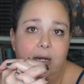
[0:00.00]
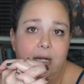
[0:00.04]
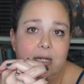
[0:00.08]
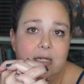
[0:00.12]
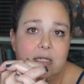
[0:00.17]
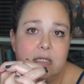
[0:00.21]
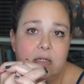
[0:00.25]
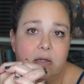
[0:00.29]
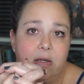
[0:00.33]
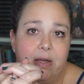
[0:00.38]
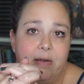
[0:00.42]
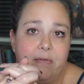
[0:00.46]
and I
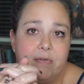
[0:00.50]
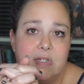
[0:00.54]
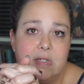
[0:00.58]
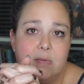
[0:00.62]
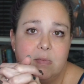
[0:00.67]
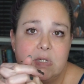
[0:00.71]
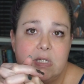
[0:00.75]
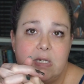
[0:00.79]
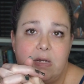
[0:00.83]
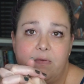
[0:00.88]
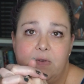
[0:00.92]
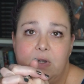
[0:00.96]
still have
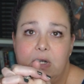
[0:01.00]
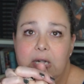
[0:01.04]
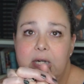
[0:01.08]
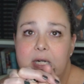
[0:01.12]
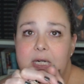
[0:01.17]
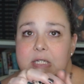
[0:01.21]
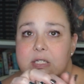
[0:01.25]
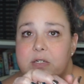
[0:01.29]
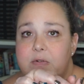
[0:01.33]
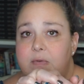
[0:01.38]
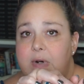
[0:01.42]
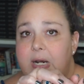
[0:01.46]
some stuff that I
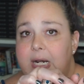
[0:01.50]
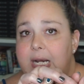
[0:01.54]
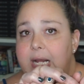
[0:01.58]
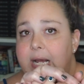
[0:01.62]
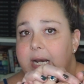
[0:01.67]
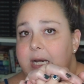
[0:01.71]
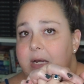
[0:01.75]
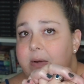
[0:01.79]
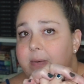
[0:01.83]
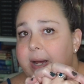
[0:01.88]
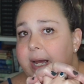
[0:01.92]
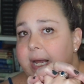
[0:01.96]
need to write
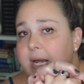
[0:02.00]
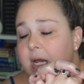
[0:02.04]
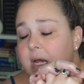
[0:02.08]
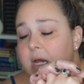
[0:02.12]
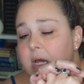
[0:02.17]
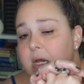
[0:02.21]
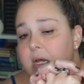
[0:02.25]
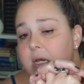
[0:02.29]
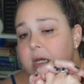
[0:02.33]
anyway.